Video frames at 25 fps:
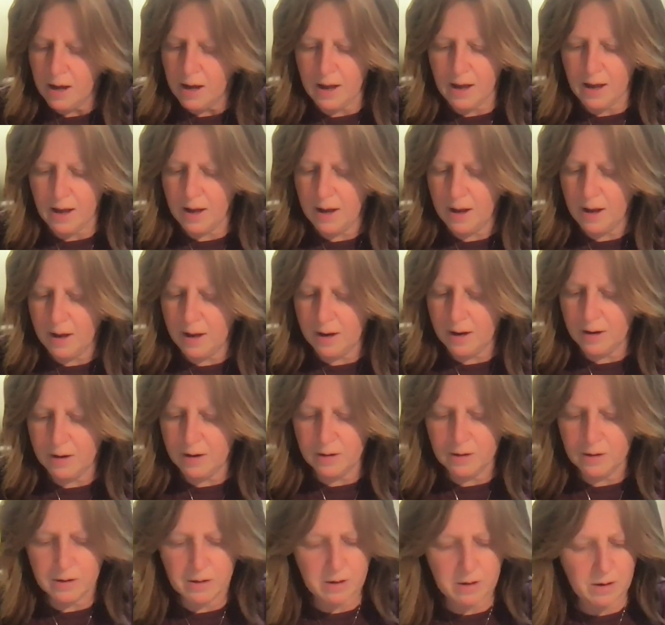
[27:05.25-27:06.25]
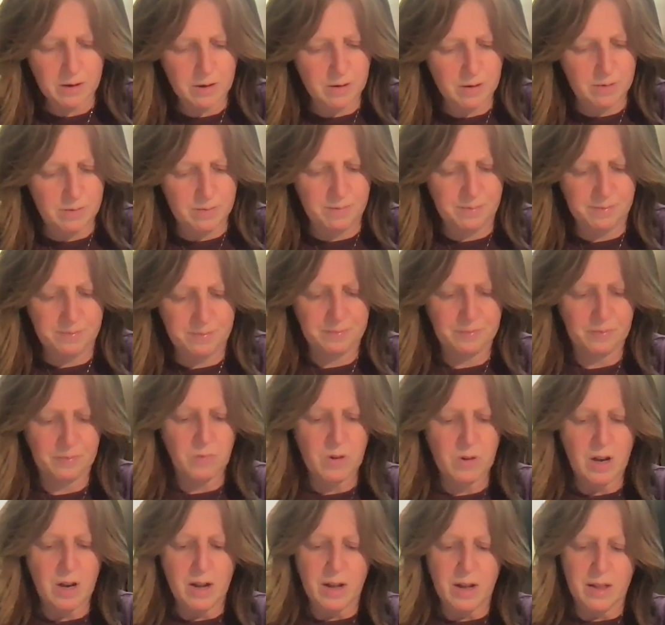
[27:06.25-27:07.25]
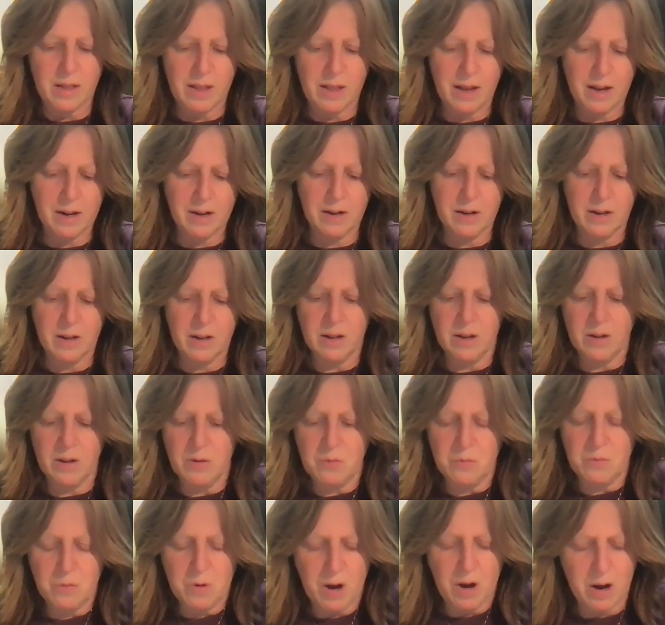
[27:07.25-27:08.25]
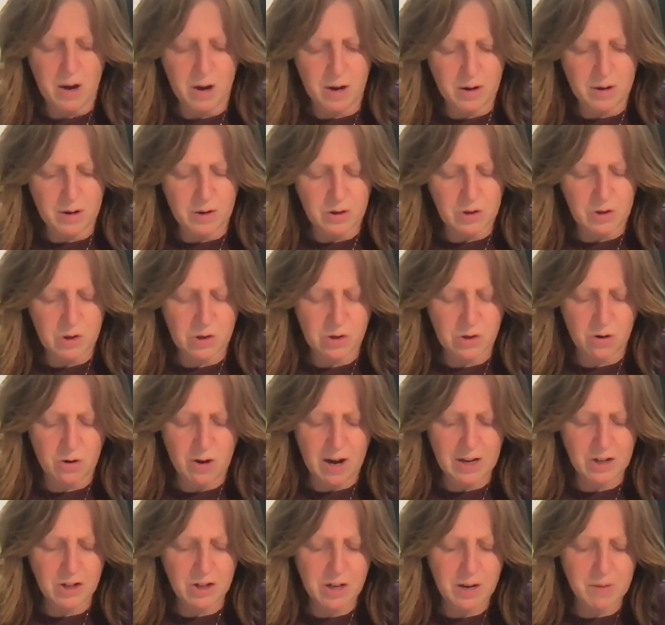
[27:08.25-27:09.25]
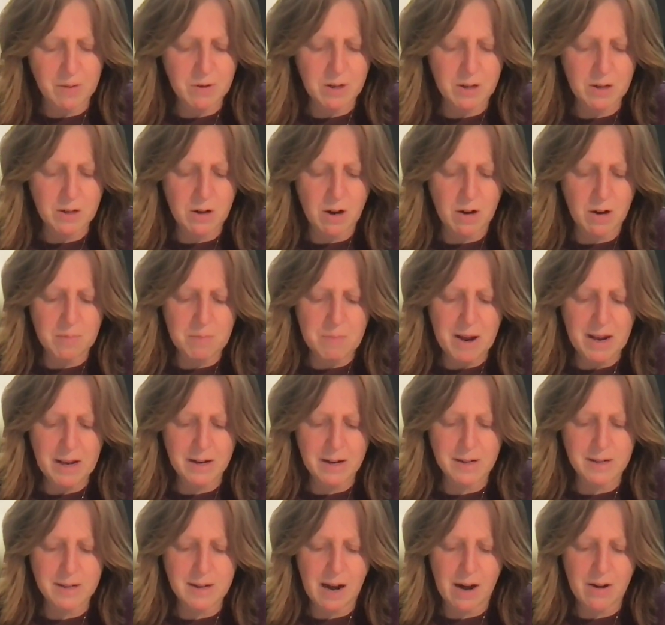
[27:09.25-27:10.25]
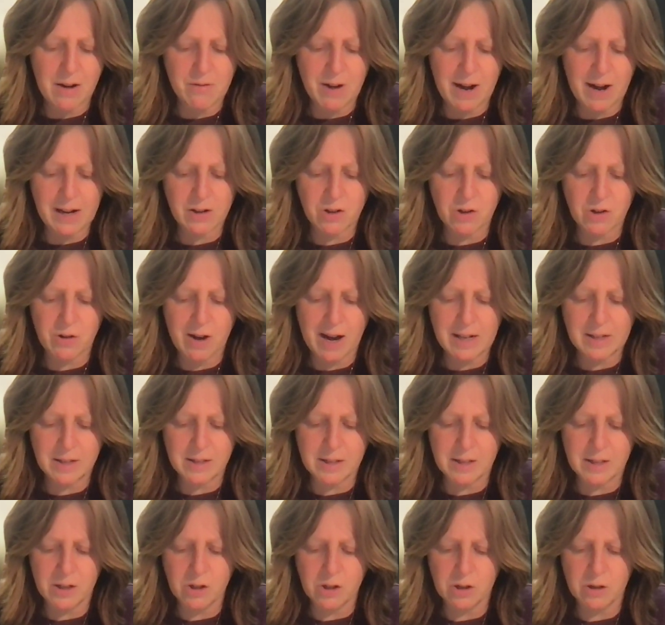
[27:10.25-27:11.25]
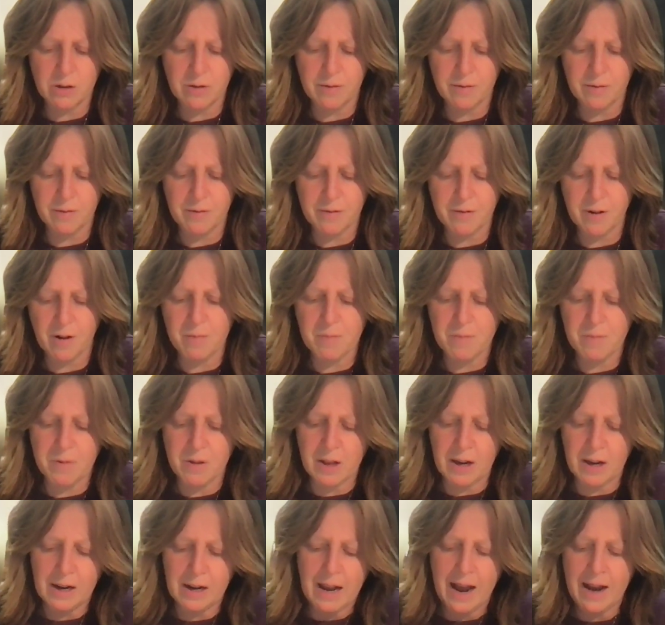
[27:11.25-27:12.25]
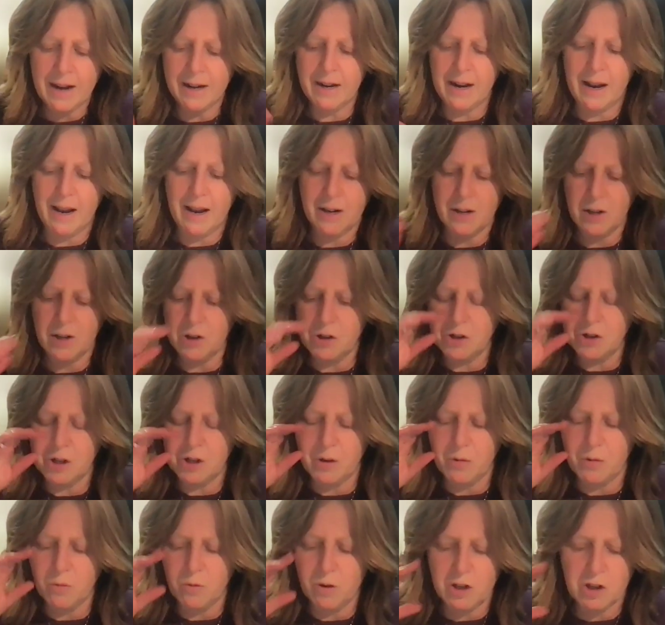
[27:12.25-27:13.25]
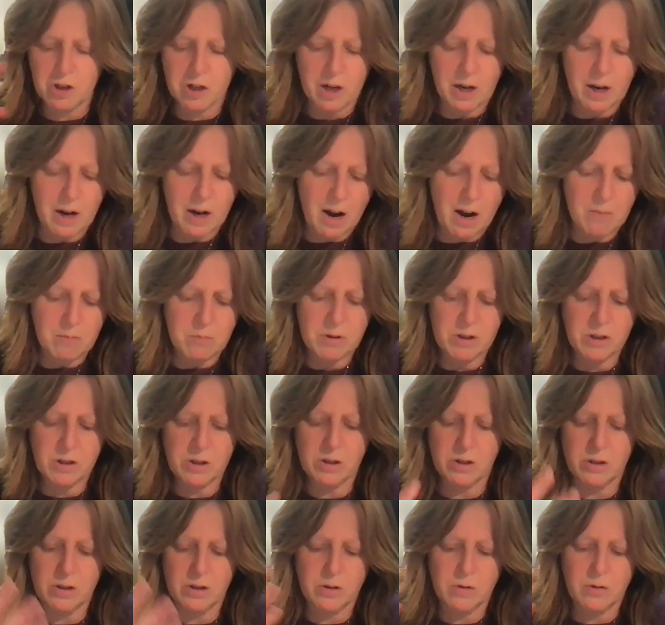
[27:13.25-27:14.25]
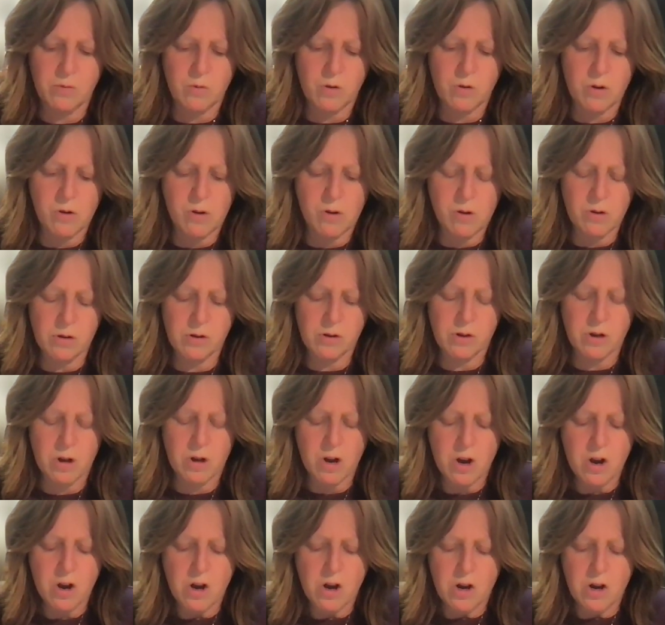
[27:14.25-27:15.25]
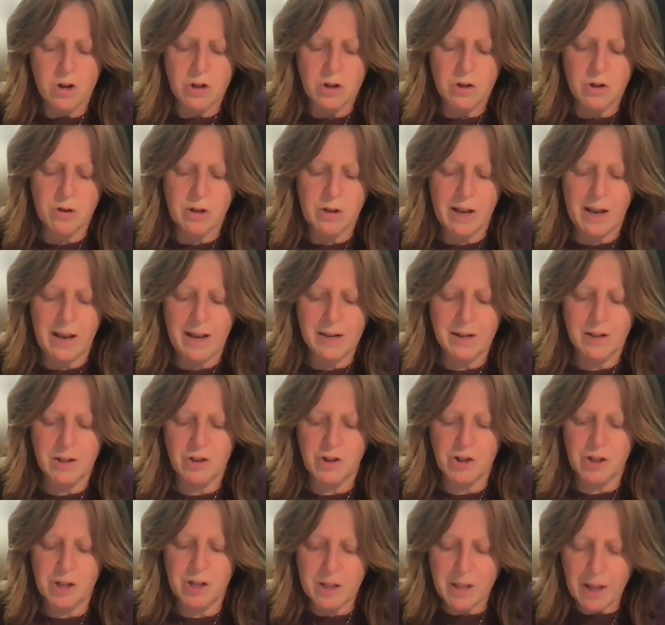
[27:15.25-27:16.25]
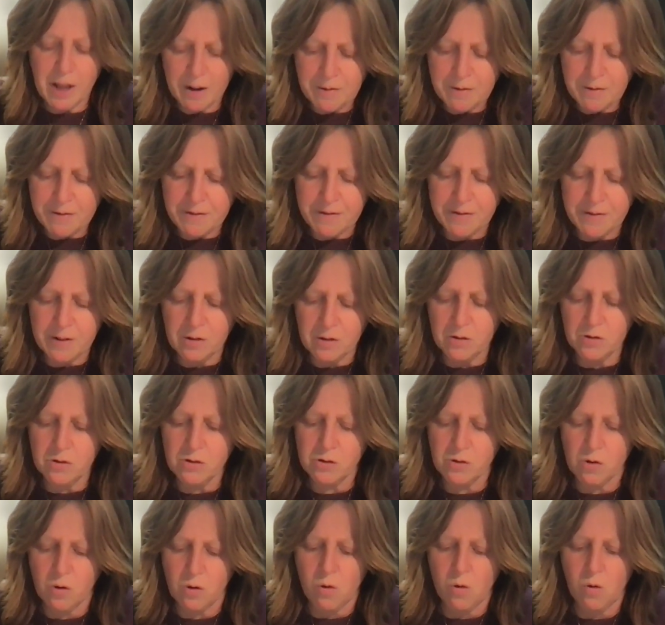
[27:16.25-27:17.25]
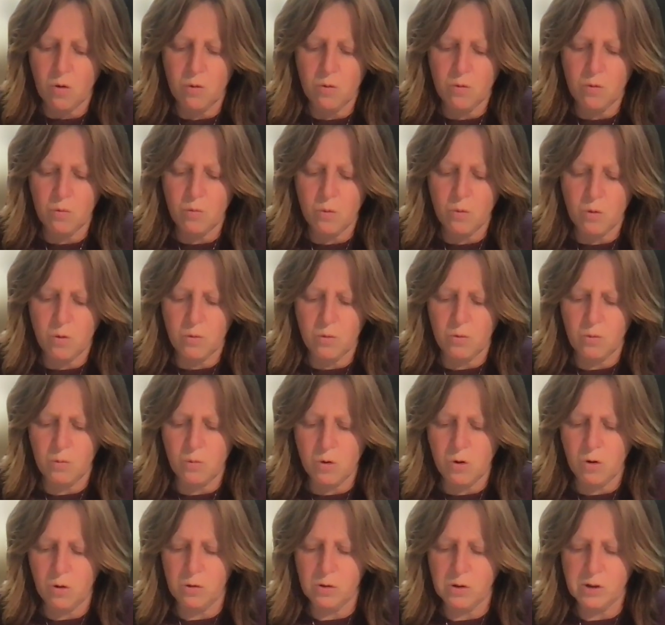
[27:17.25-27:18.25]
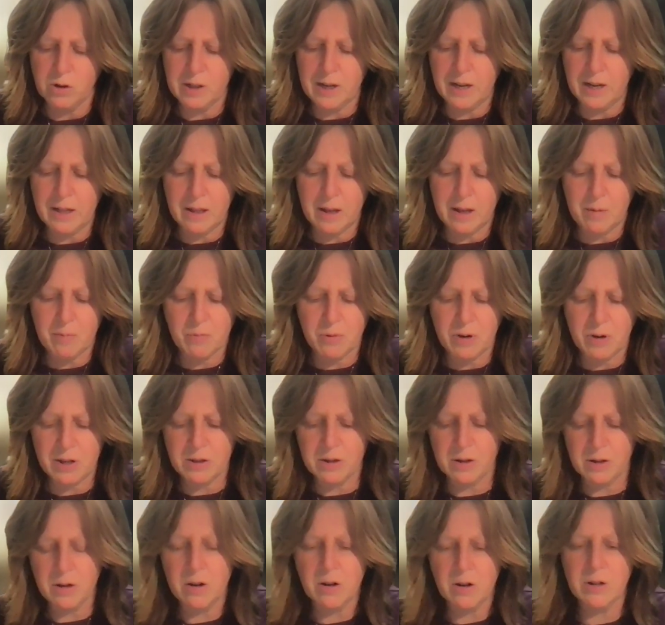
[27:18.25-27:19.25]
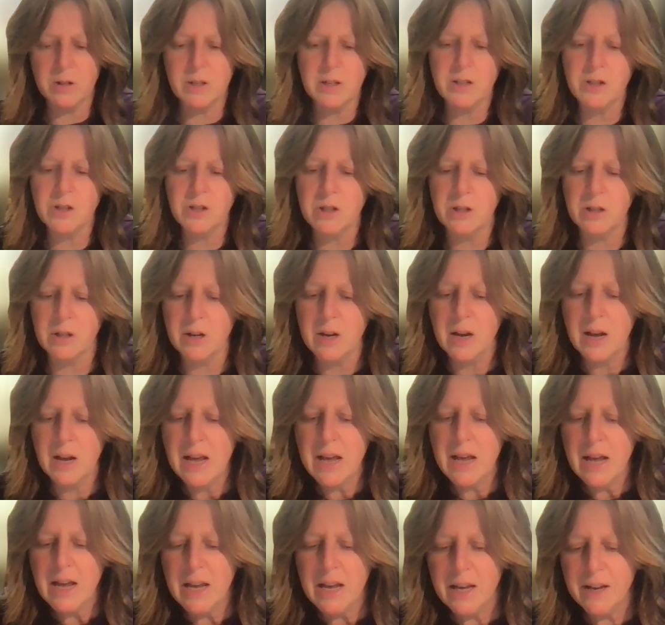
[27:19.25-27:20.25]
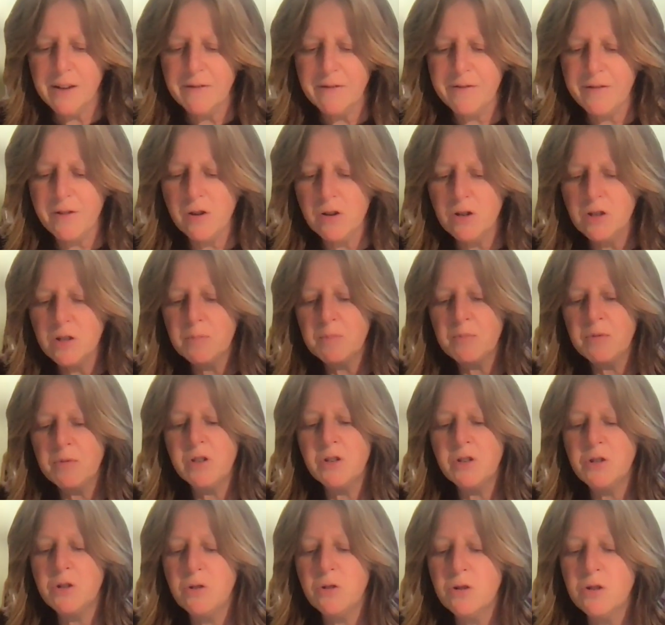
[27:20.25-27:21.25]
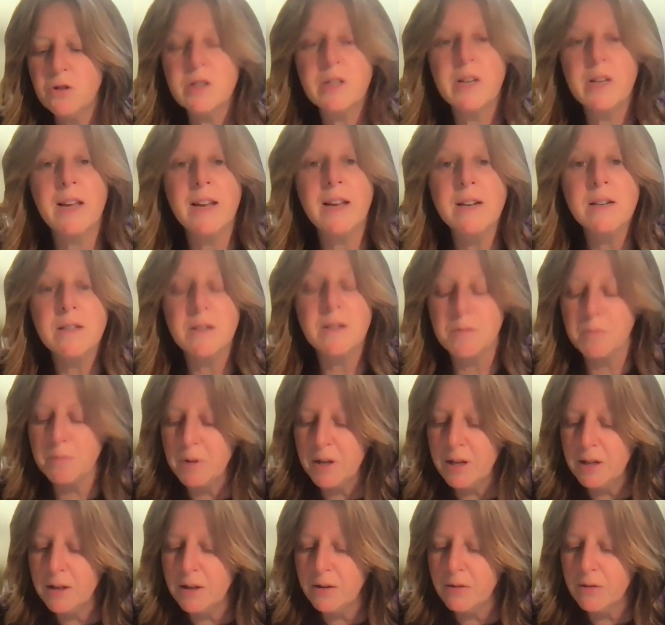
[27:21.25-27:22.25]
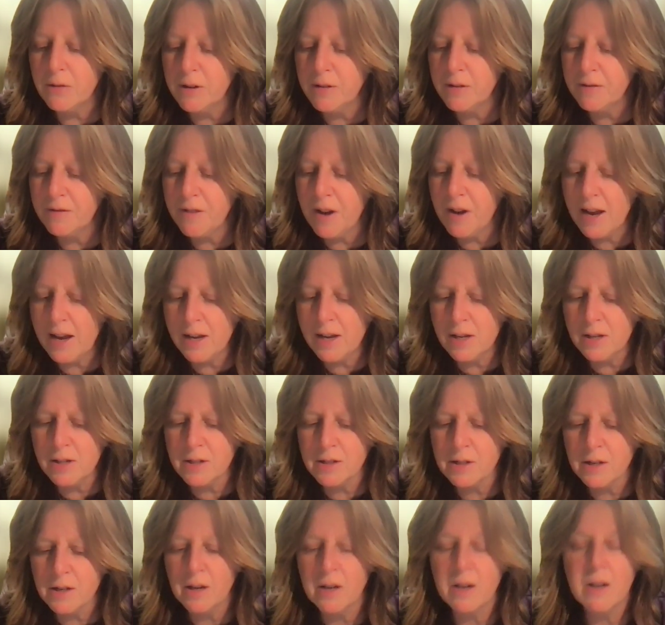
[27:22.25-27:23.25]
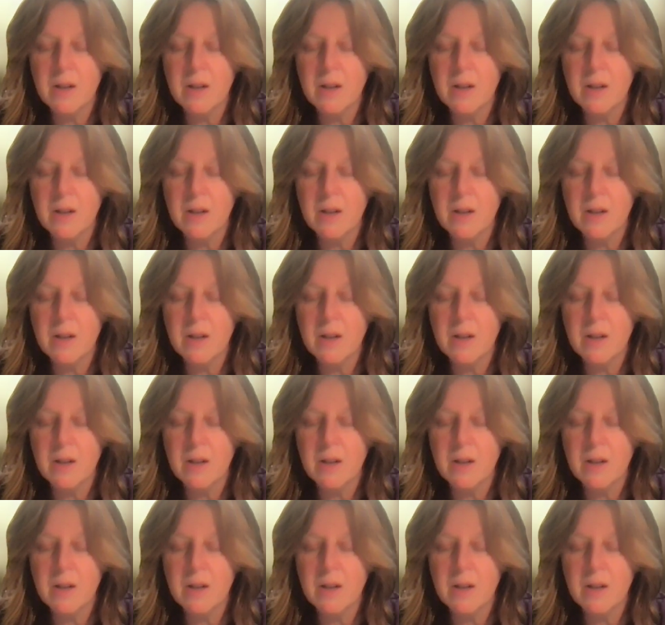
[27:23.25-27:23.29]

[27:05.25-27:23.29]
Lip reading: And then, so Hashem did not make a direct transition from the light energy, which encompasses the worlds, to the energy that fills all worlds in their present condition. He first produced the intermediary phase.